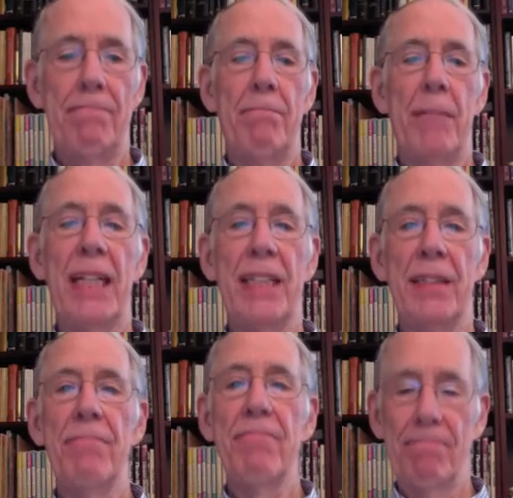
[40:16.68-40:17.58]
So when you
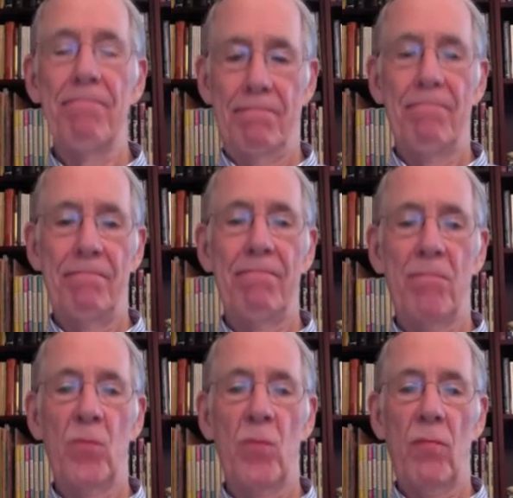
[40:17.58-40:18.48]
talk about,
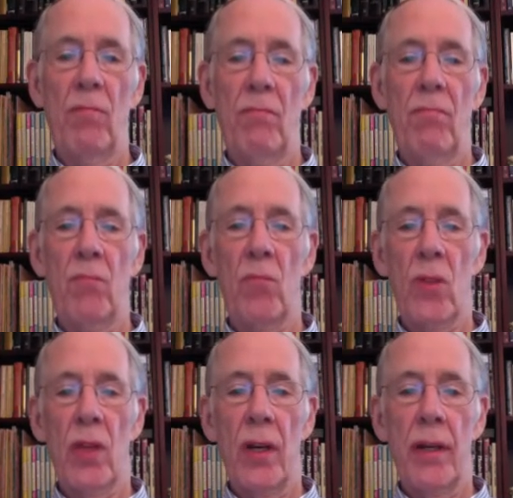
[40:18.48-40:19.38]
does it
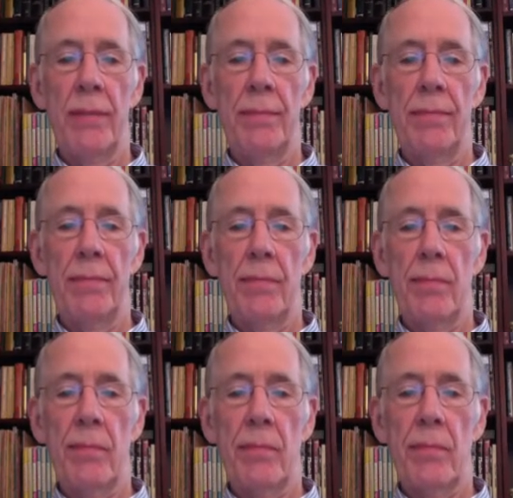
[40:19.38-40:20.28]
feel
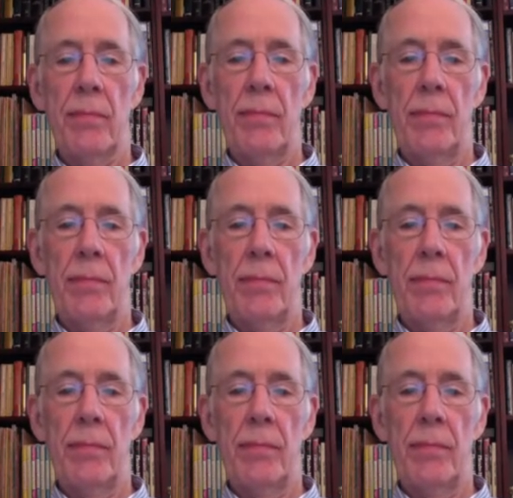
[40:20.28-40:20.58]
right?